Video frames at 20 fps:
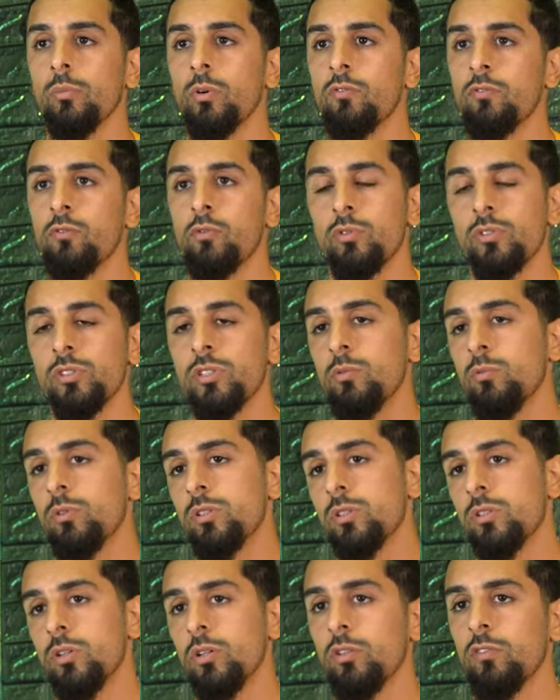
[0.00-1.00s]
of course, there
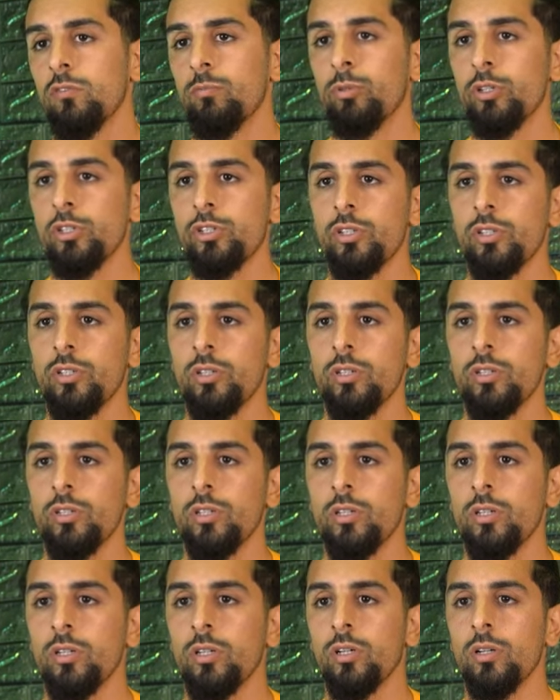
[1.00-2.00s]
was a lot of pressure,
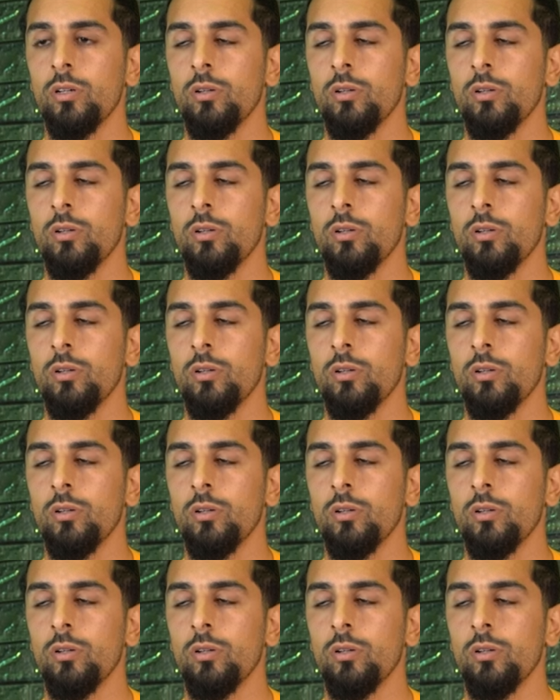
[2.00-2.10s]
and